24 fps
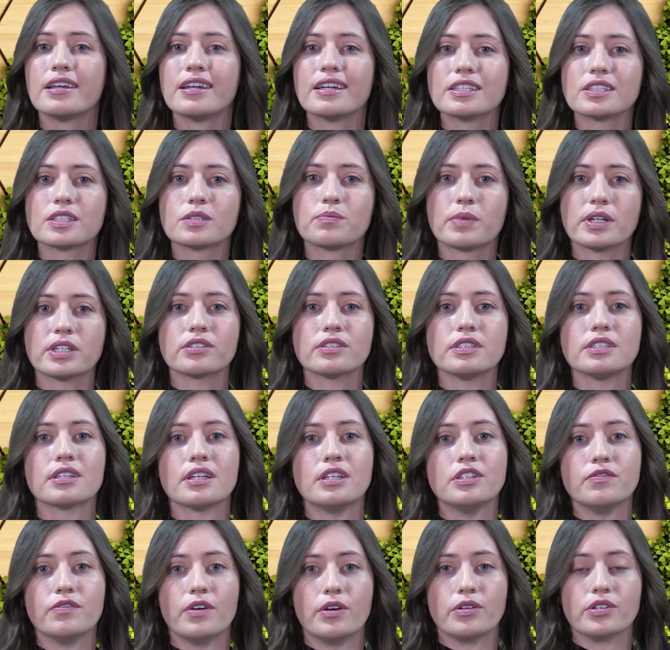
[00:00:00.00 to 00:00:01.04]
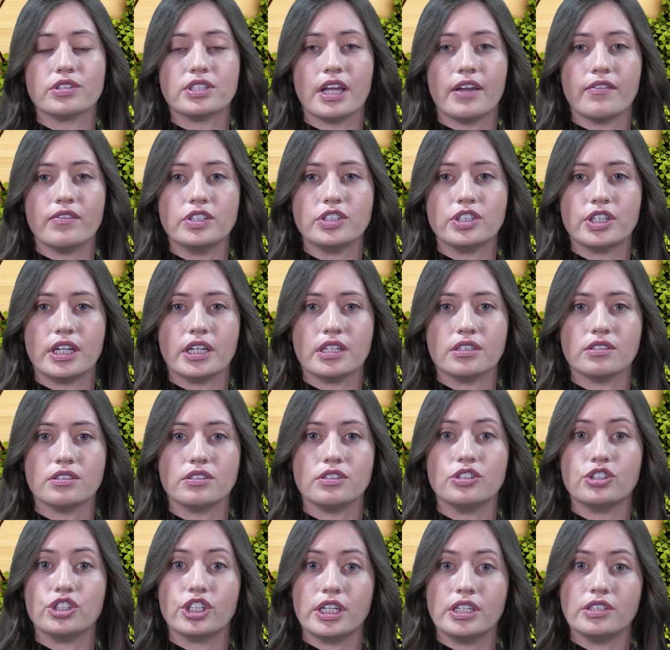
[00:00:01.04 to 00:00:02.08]
especially since voters have the chance
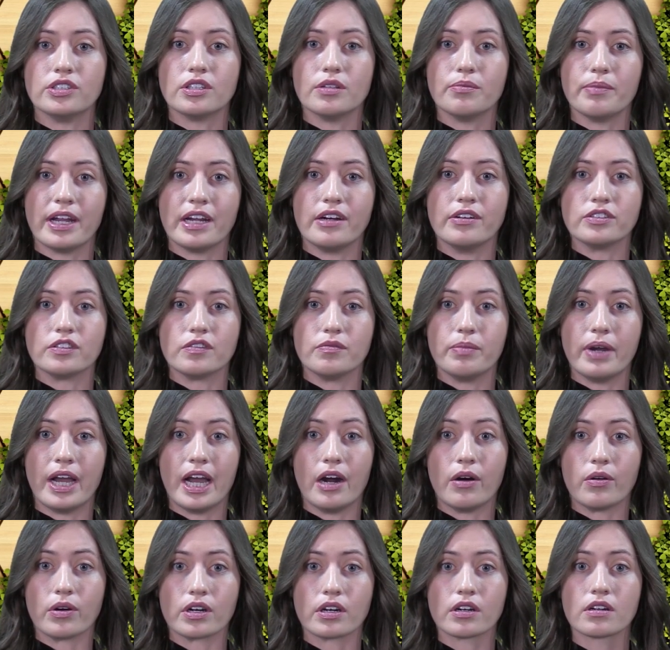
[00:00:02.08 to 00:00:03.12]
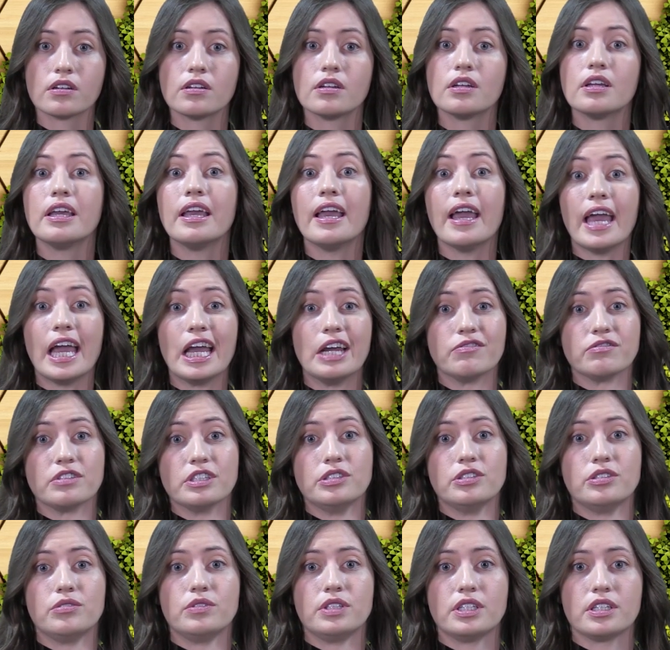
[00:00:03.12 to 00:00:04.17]
to change the balance of power every
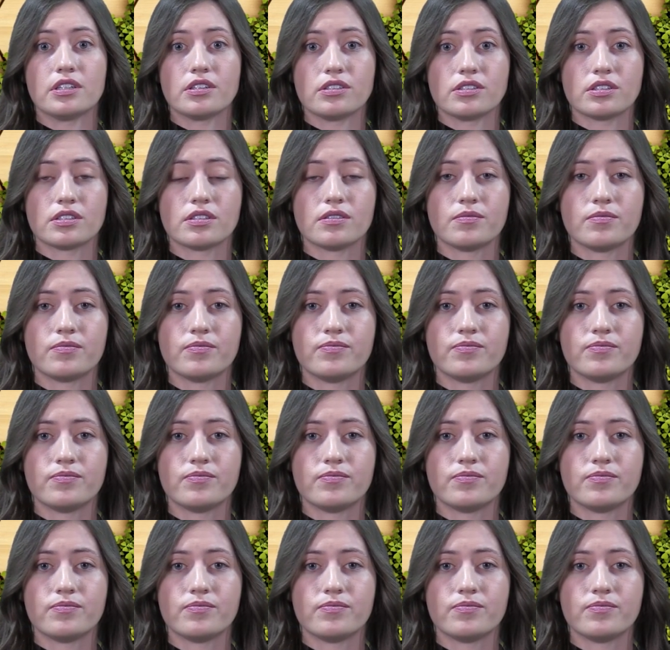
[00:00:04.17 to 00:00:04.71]
two years.